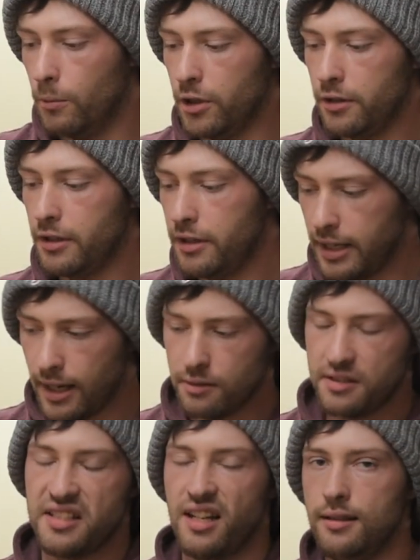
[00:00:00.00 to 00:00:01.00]
One of the
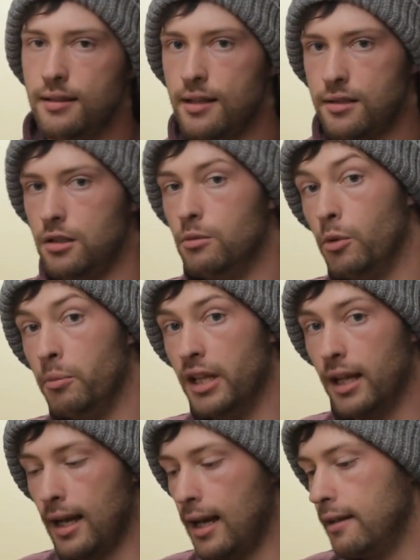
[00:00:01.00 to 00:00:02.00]
downsides that
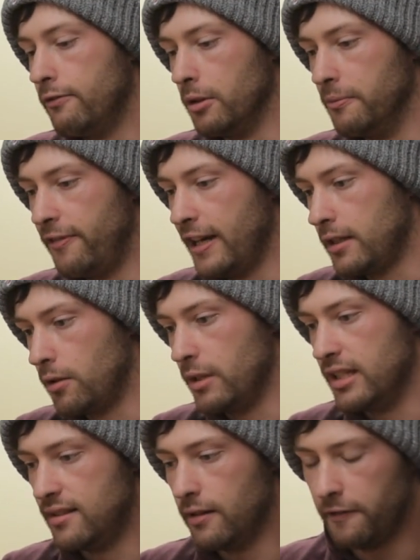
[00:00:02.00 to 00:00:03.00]
Snowmobile had from
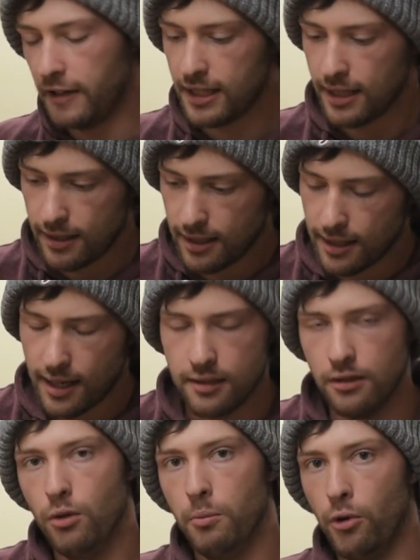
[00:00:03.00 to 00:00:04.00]
factory is the fact that it
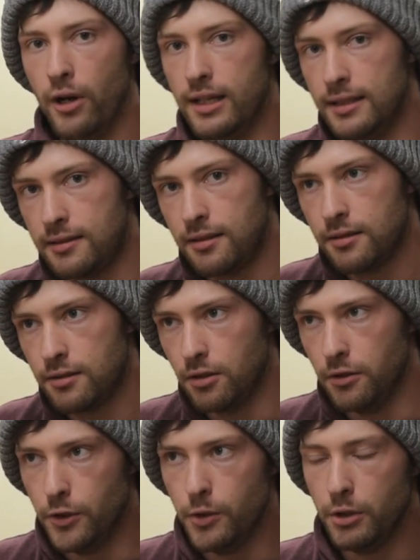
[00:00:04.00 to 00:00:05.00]
had no brakes.
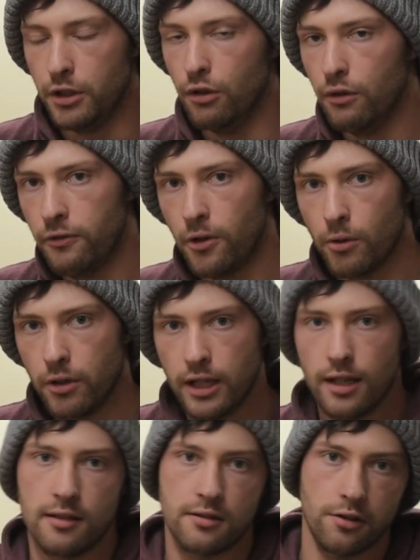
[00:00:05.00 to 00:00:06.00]
So you would go forward
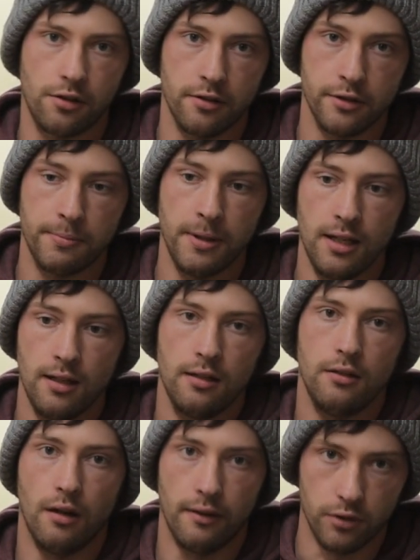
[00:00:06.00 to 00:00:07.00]
at a certain speed,
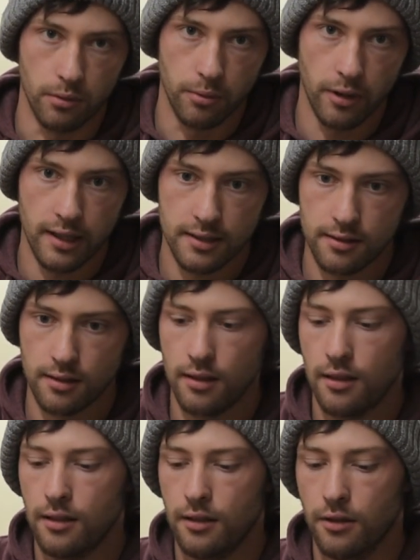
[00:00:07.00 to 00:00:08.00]
you have no brakes.
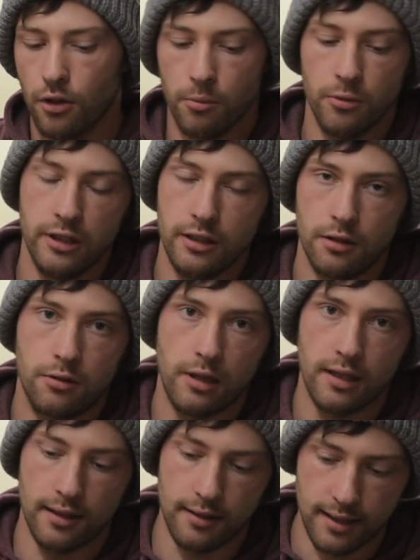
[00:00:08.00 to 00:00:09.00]
Normally the
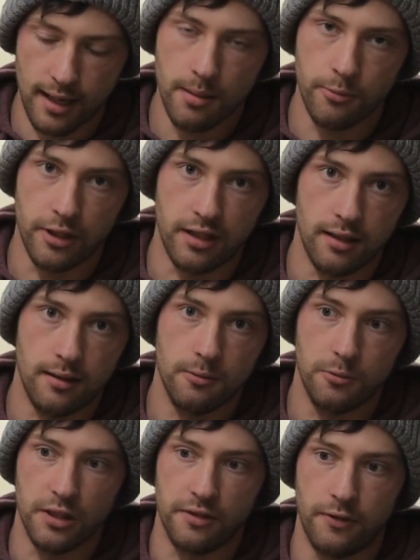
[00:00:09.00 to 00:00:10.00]
track that came with it
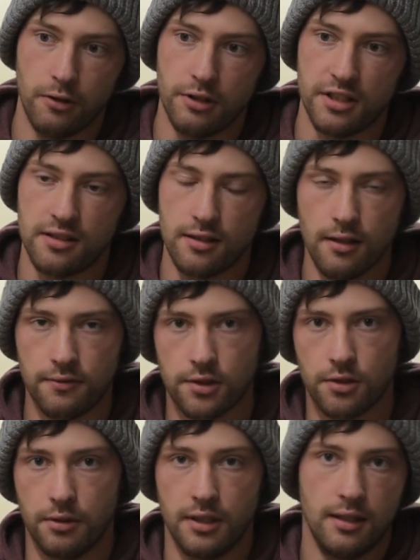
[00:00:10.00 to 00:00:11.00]
was very stiff,
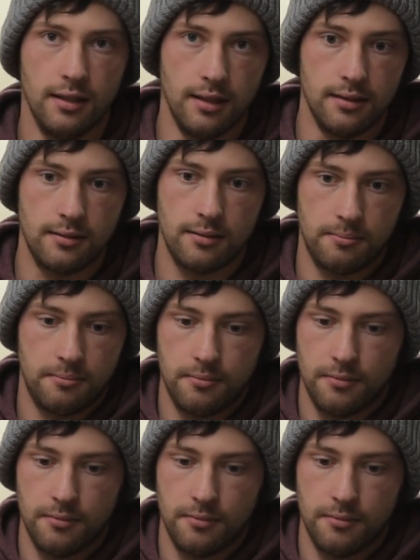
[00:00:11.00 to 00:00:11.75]
so it's